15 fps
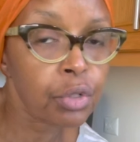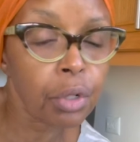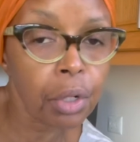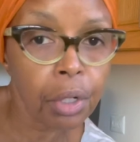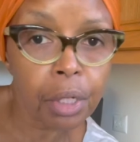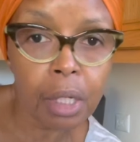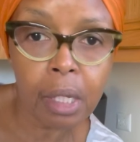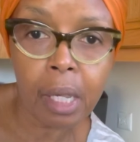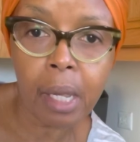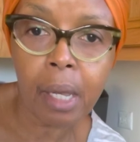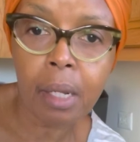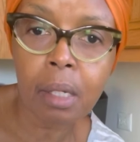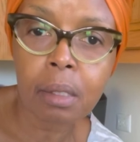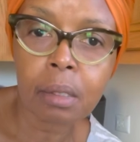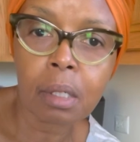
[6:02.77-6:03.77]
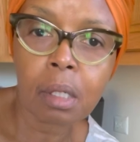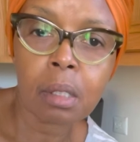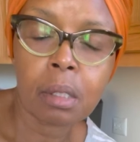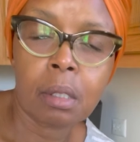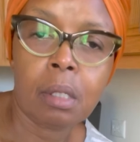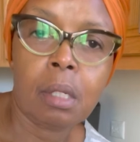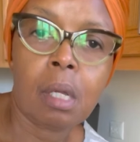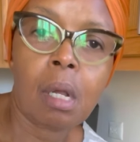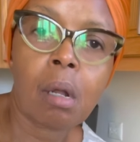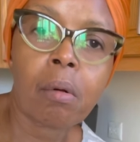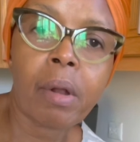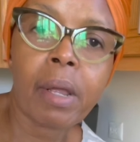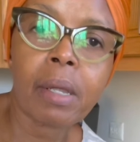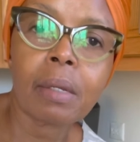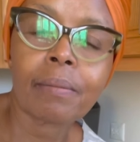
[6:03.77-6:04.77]
you're looking at. All
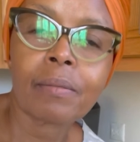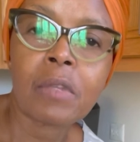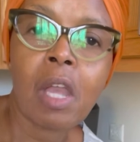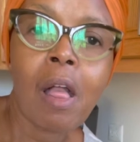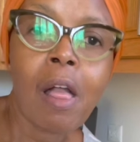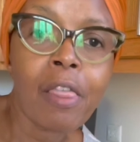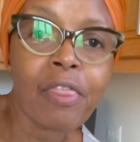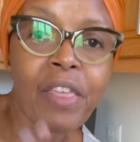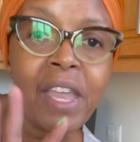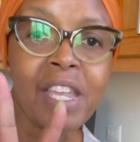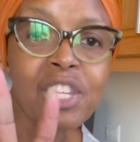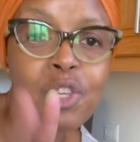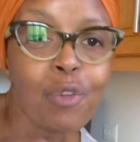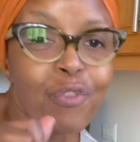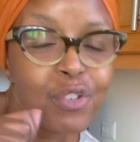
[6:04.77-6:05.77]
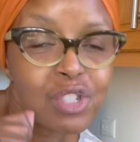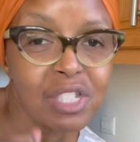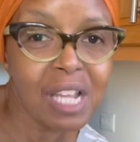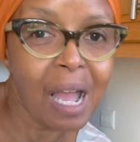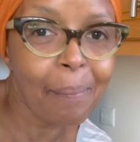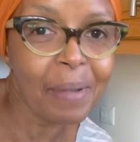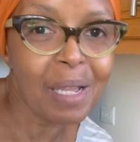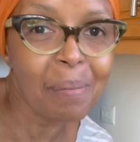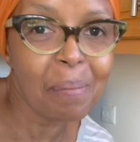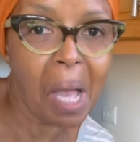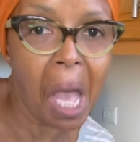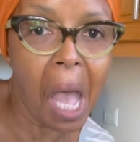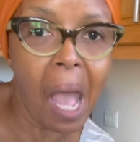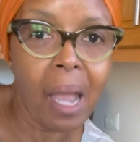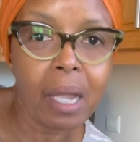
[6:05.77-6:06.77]
right. Thank you for stopping
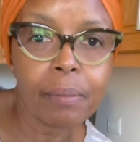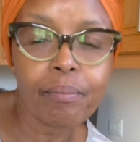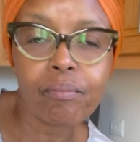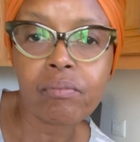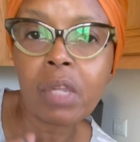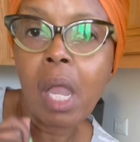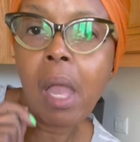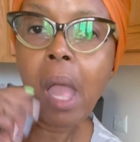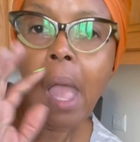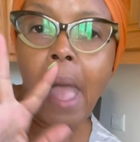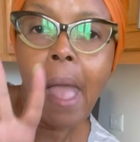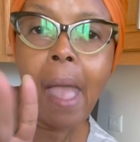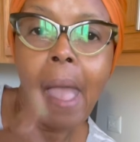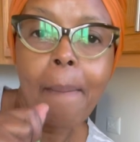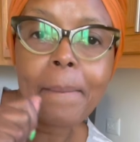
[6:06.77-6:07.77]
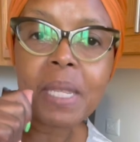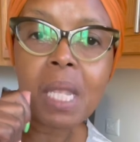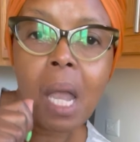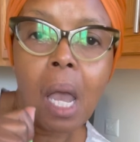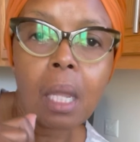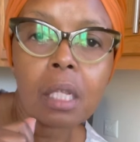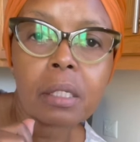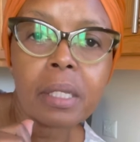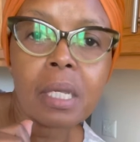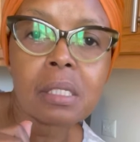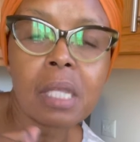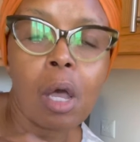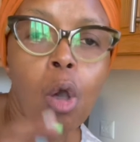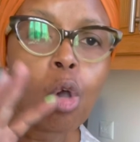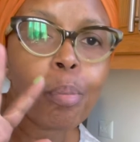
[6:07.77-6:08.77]
by. Happy holidays.
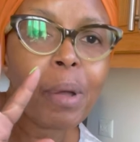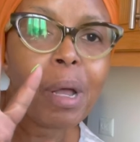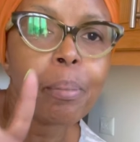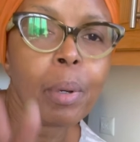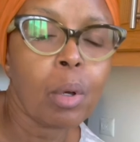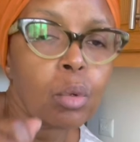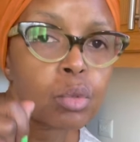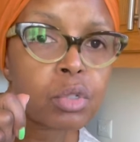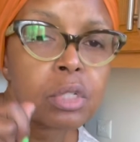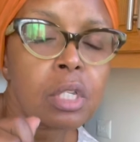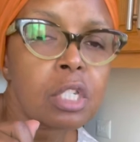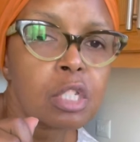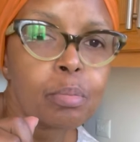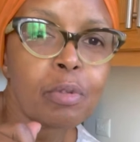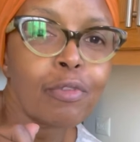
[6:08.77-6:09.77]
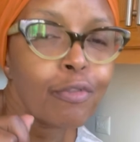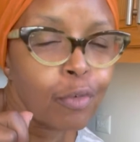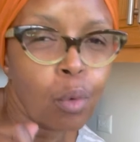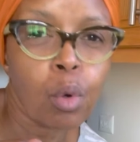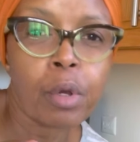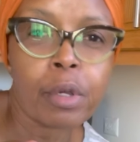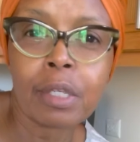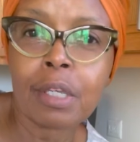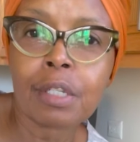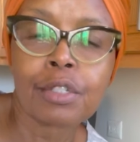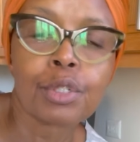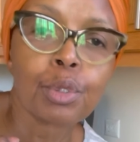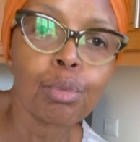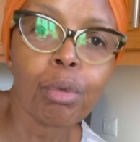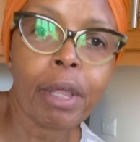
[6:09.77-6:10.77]
I hope I post this before it gets
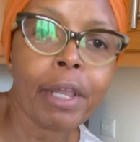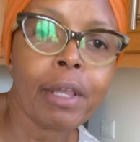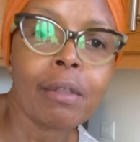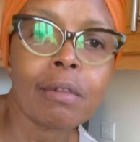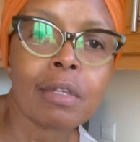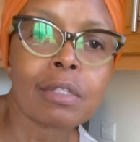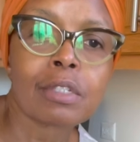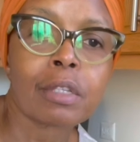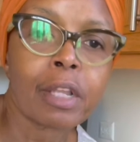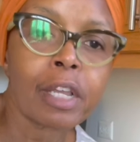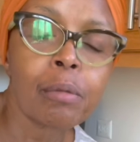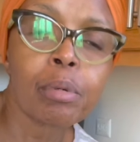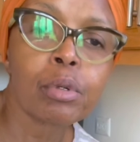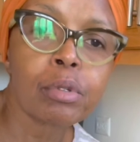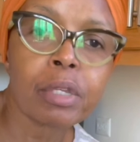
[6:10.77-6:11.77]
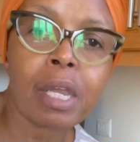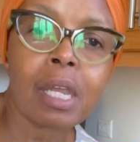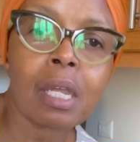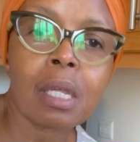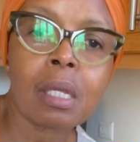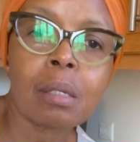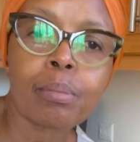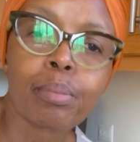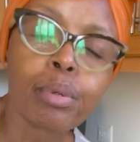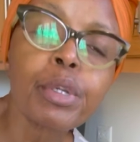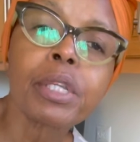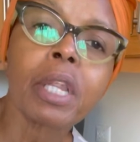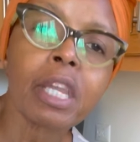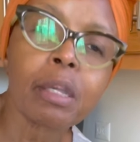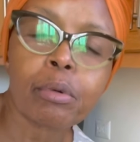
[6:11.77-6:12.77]
too late. It's Labor Day,
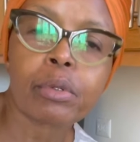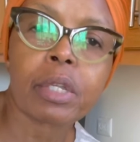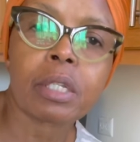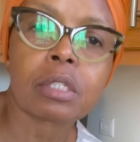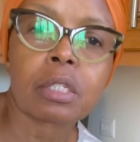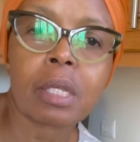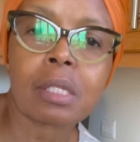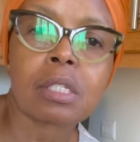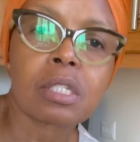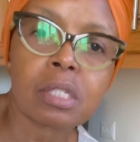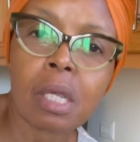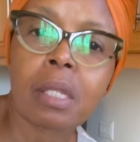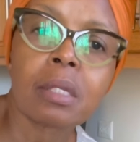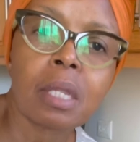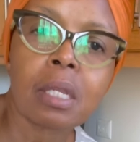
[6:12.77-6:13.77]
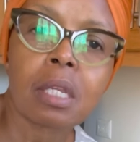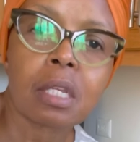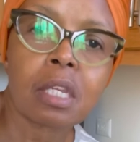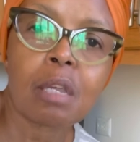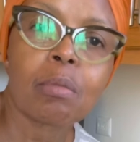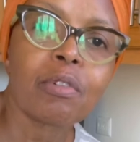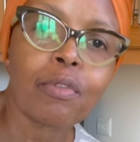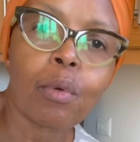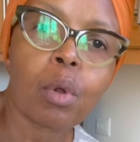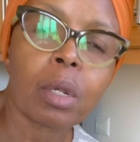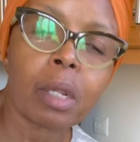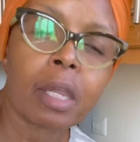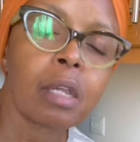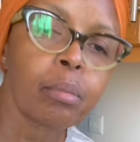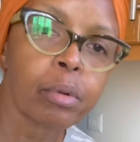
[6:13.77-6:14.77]
pre-Labor Day. Today's Sunday, the day before
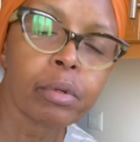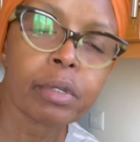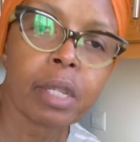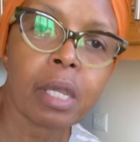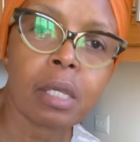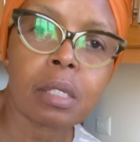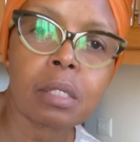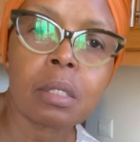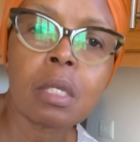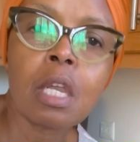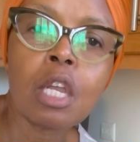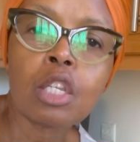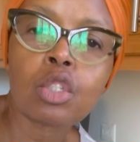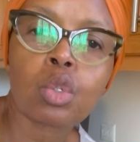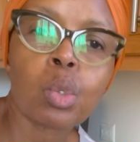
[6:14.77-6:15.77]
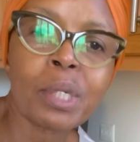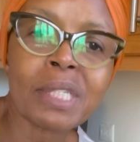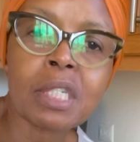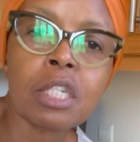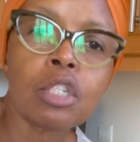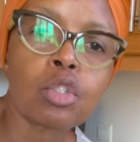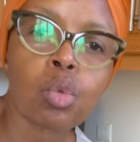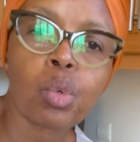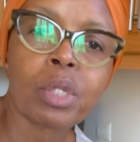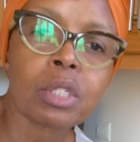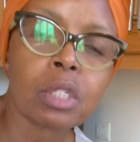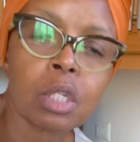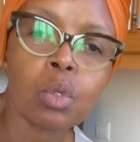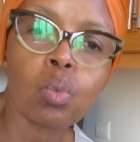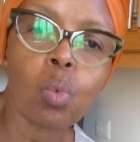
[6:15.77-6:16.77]
Labor Days
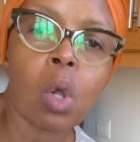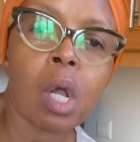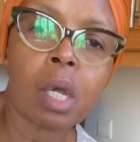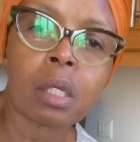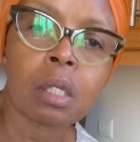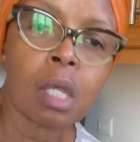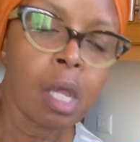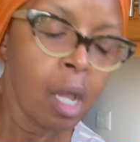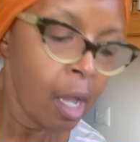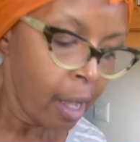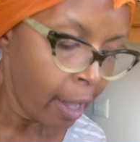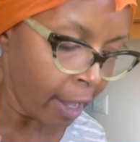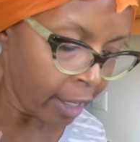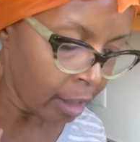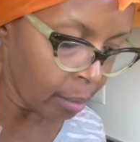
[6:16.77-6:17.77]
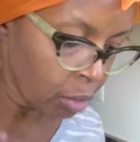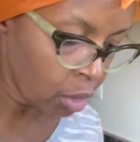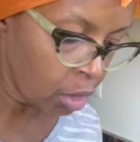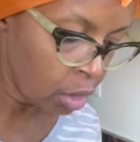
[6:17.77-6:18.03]
2021. I'm